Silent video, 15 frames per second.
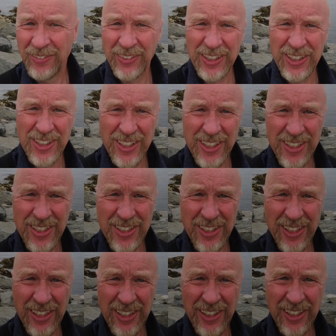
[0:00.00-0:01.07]
which
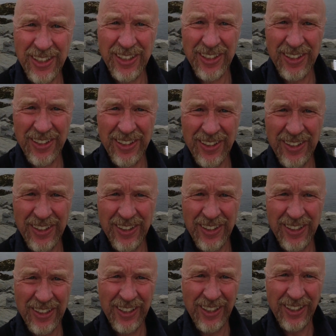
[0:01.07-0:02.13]
is,
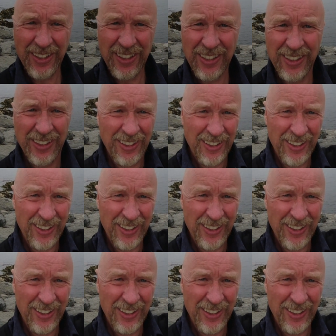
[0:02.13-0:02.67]
I think,